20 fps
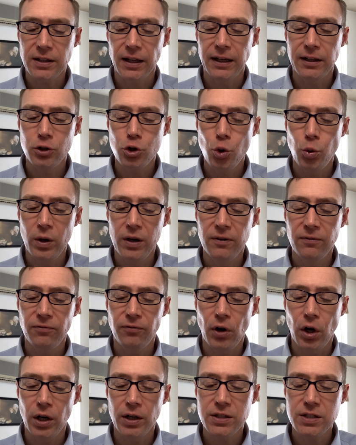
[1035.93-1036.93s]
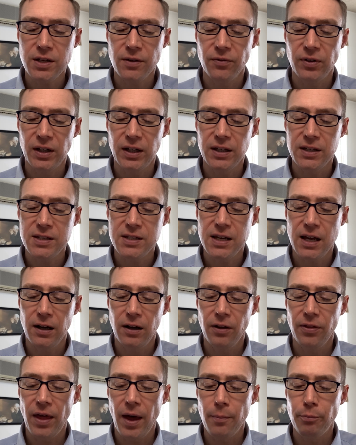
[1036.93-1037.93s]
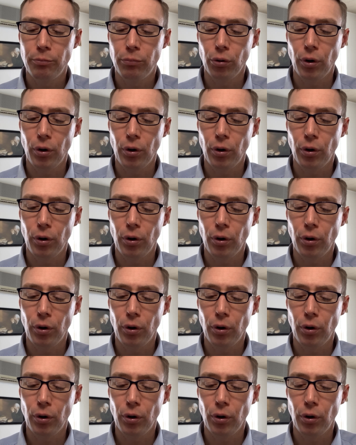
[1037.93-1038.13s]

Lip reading: like twin fawns of a gazelle that